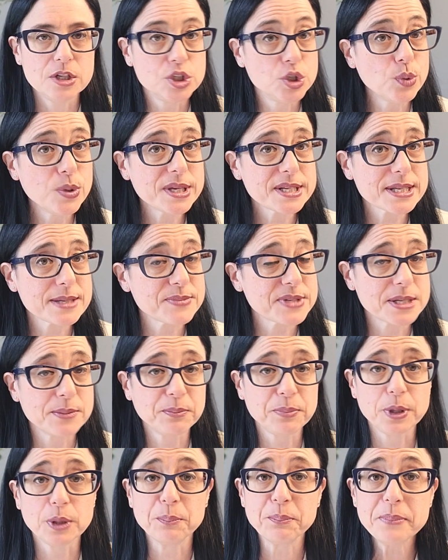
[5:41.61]
Doing some
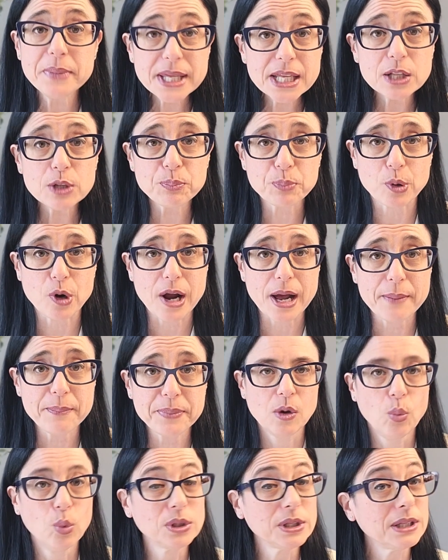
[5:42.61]
simple meal prep
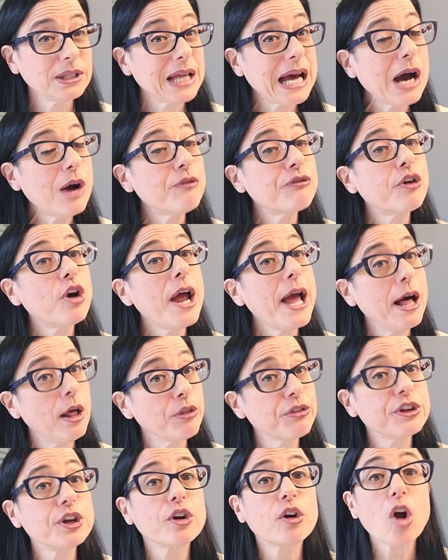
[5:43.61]
will allow for
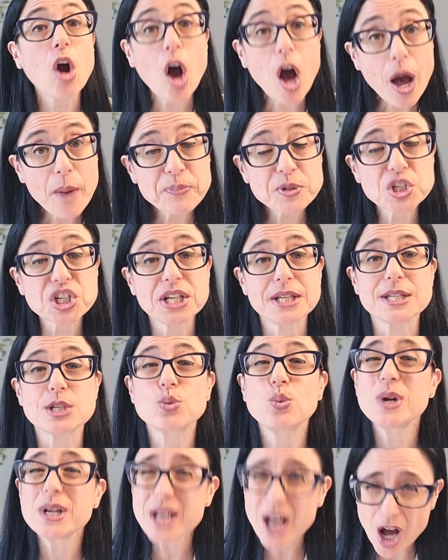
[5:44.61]
healthier options
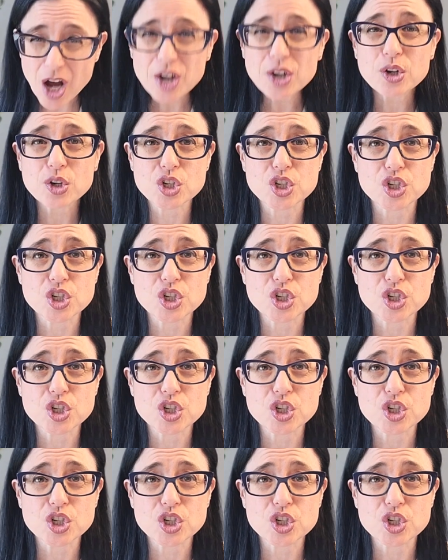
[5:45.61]
when hunger